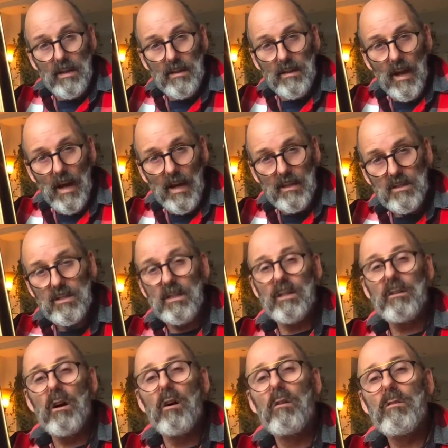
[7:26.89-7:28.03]
nights
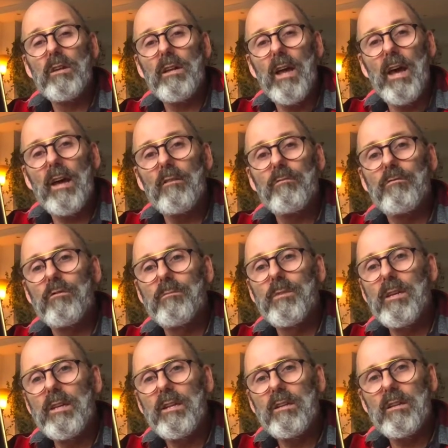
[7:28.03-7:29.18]
that Odin hanged from the
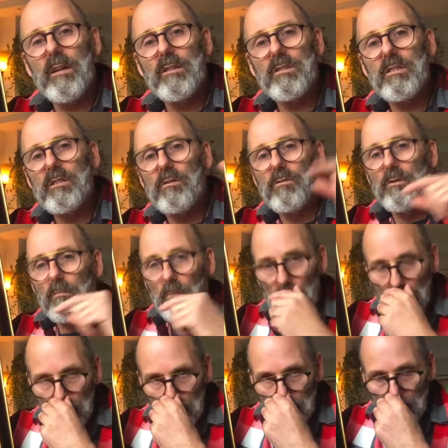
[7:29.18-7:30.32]
Yggdrasil, the
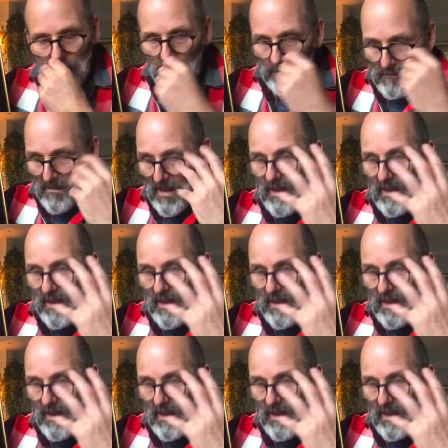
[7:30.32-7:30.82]
world tree.